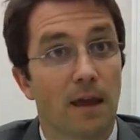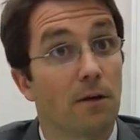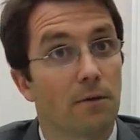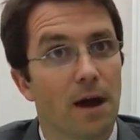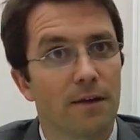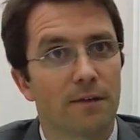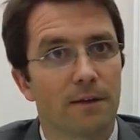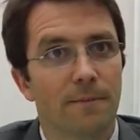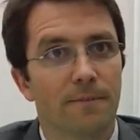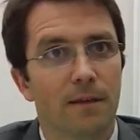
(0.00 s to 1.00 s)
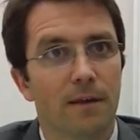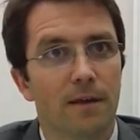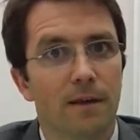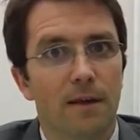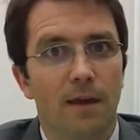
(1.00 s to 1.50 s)
Horizon.
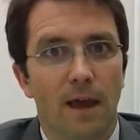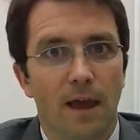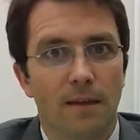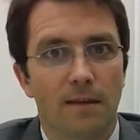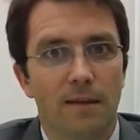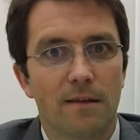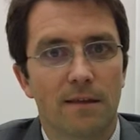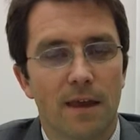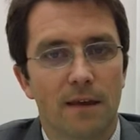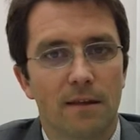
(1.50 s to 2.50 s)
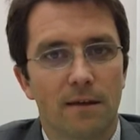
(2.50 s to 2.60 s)
And since then,